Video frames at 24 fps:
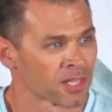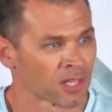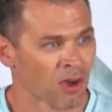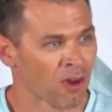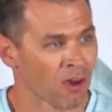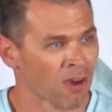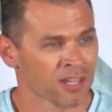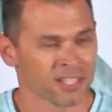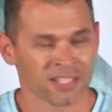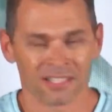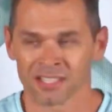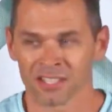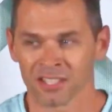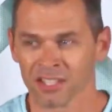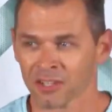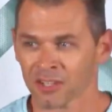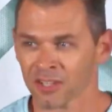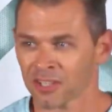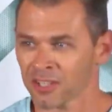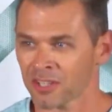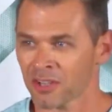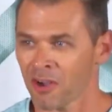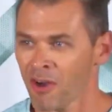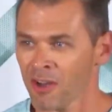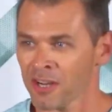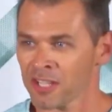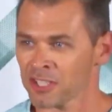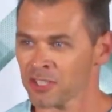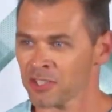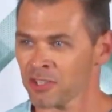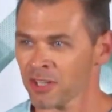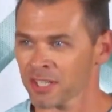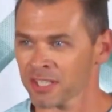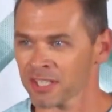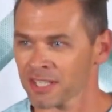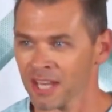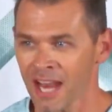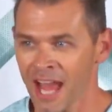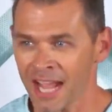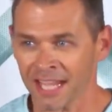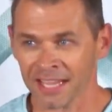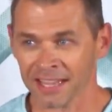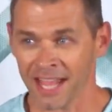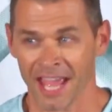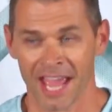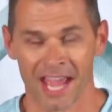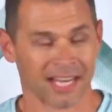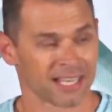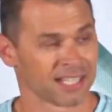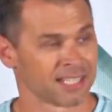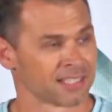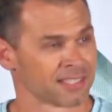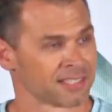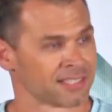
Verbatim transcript: God, God is not like that.